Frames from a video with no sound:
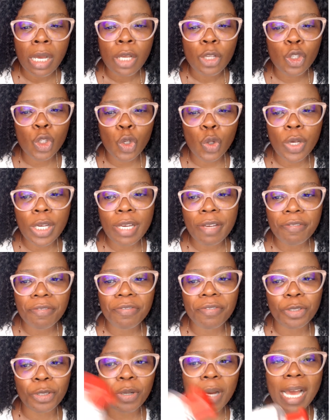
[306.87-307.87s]
So
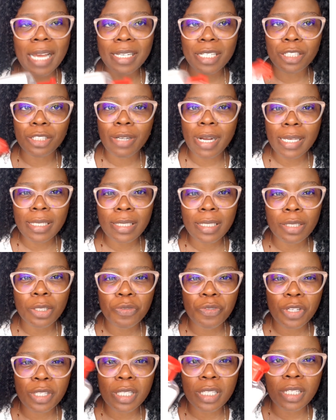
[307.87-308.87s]
if you had a dry skin,
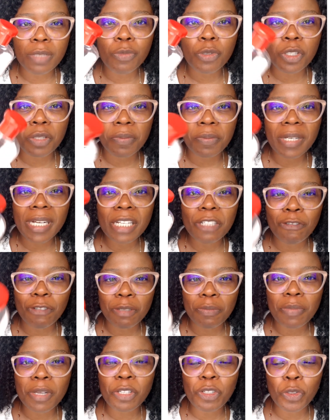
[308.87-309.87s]
obviously the most important
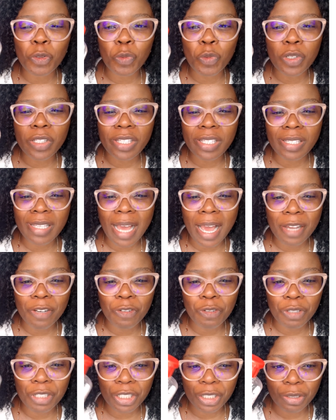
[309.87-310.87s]
treatment you want is
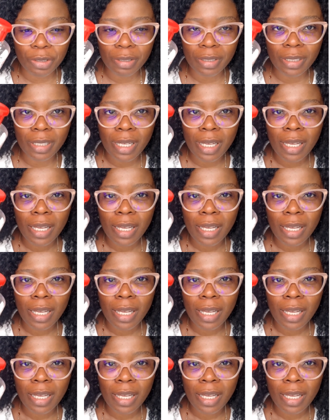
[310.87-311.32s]
hydration.